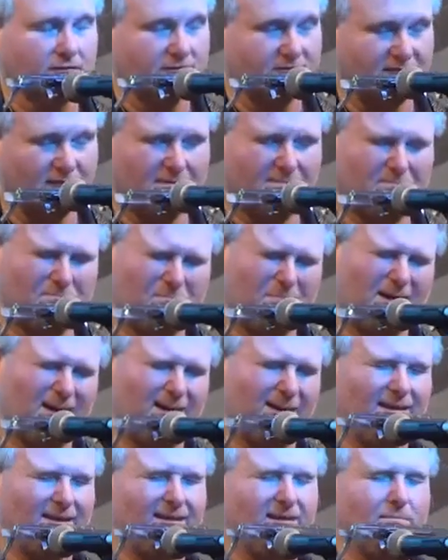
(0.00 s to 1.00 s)

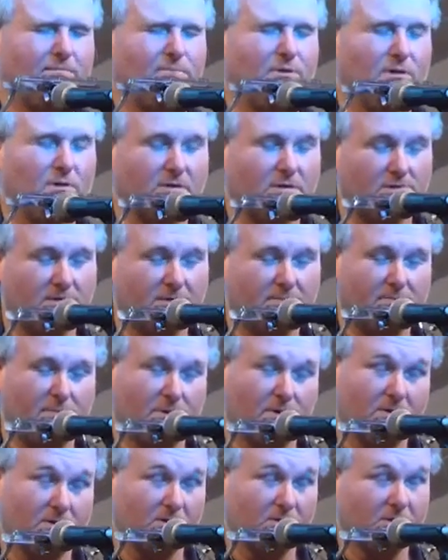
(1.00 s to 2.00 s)
Somebody put a
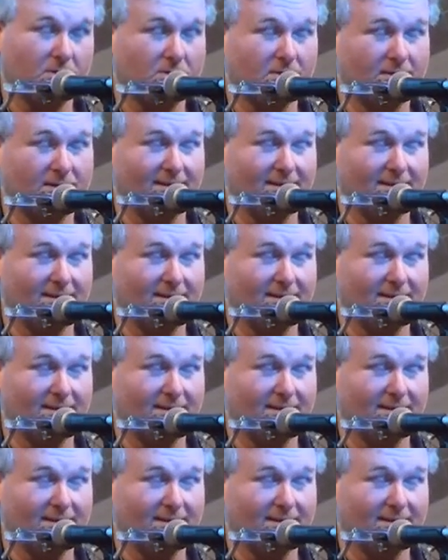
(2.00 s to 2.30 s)
Burger